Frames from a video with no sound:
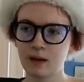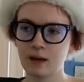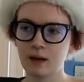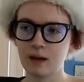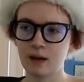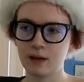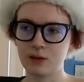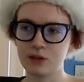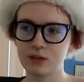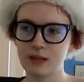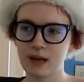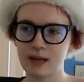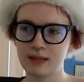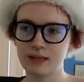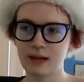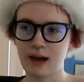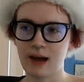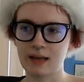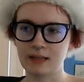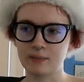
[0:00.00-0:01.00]
And I just had
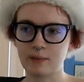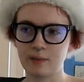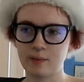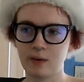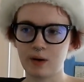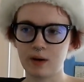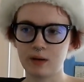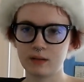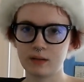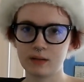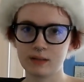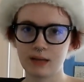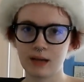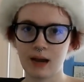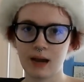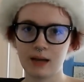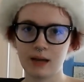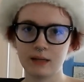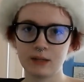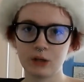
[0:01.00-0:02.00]
to ask my boss. I was like,
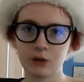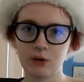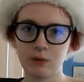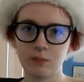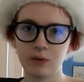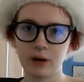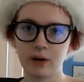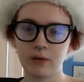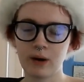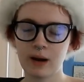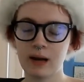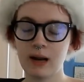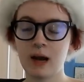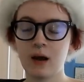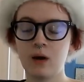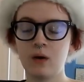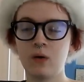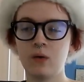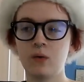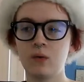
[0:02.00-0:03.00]
I need to go on break right
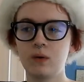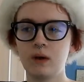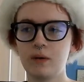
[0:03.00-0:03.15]
now.